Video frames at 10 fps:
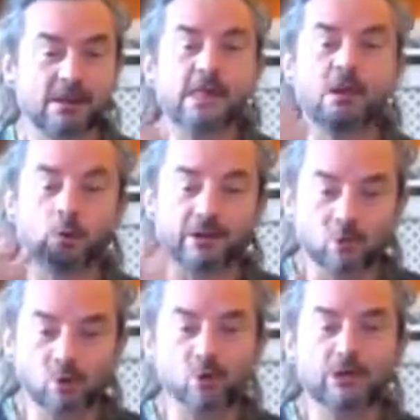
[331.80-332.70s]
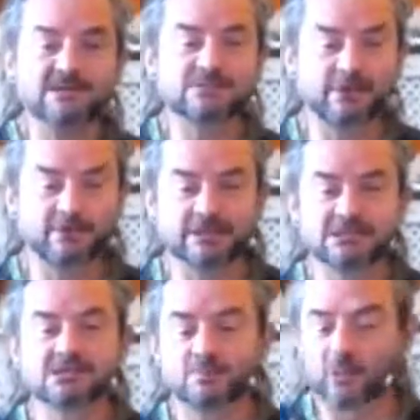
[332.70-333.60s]
we all
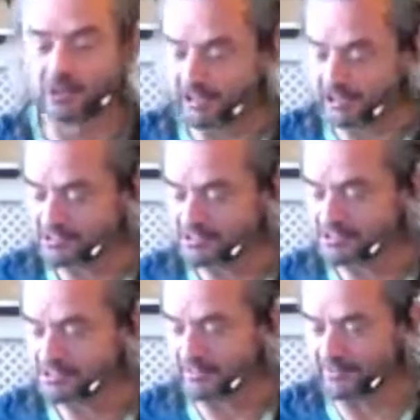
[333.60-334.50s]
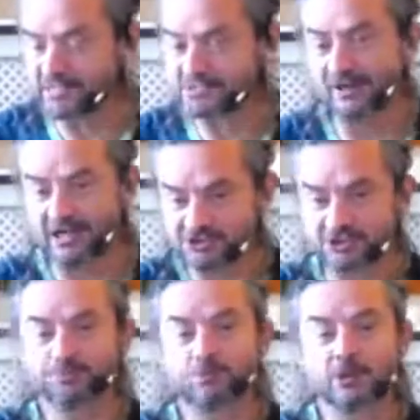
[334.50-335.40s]
experience our bodies in this fashion.
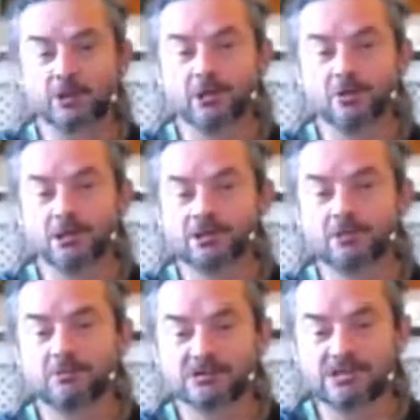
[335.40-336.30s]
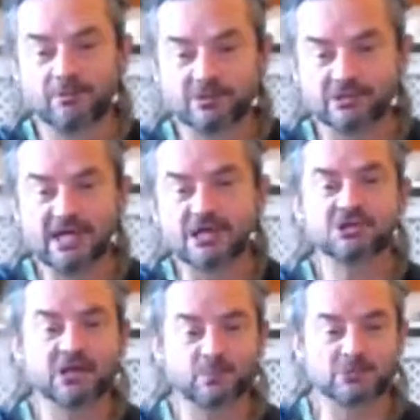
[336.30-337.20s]
You know, uh, the te the
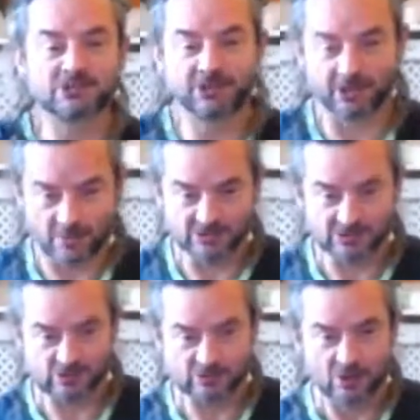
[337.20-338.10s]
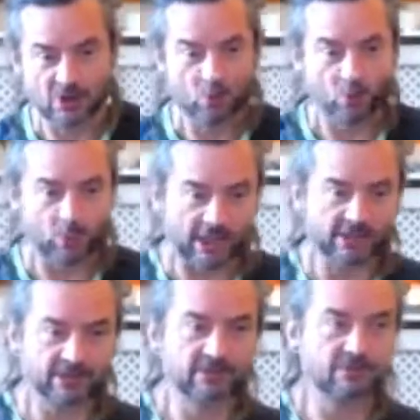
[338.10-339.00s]
tension in particular muscles
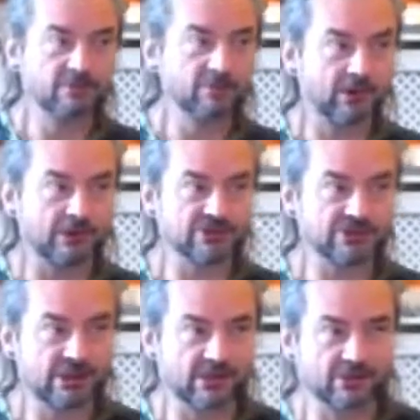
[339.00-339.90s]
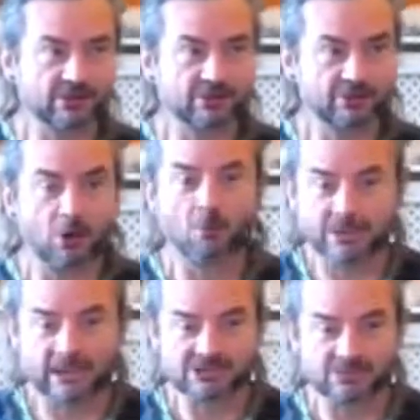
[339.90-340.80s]
when there is a
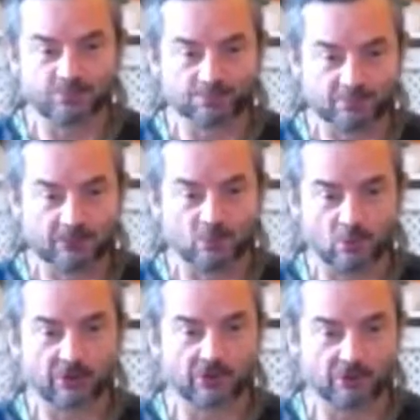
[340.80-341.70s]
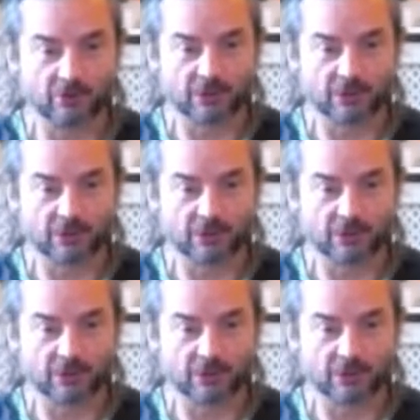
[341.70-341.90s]
complication in what we are doing